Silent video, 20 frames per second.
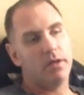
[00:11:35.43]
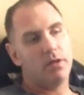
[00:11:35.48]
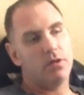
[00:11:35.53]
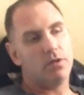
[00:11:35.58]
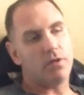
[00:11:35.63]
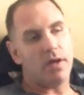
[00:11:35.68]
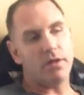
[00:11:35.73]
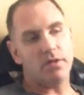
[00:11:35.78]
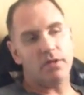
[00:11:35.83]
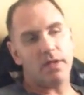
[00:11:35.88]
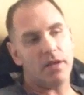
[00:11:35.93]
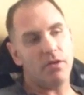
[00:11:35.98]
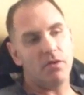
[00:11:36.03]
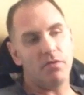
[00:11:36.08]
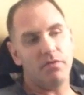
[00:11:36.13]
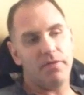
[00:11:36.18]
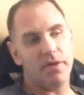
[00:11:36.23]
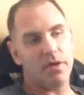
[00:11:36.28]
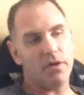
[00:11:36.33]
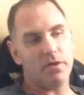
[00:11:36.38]
So I just had
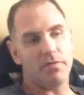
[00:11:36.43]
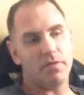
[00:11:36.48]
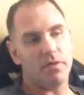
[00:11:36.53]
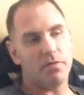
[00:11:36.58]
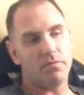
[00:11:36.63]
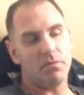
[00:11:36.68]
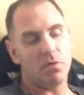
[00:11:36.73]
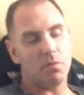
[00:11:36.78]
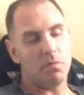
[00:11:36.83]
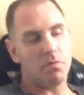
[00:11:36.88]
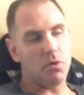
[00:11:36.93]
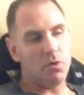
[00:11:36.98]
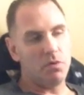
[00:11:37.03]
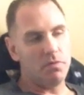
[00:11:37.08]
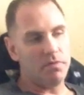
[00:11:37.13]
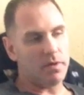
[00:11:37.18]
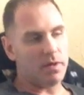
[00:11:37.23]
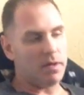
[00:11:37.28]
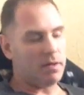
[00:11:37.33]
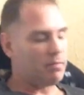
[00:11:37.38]
no fear of the pool
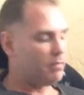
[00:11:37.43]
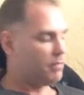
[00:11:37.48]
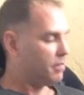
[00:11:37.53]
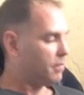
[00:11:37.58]
for him.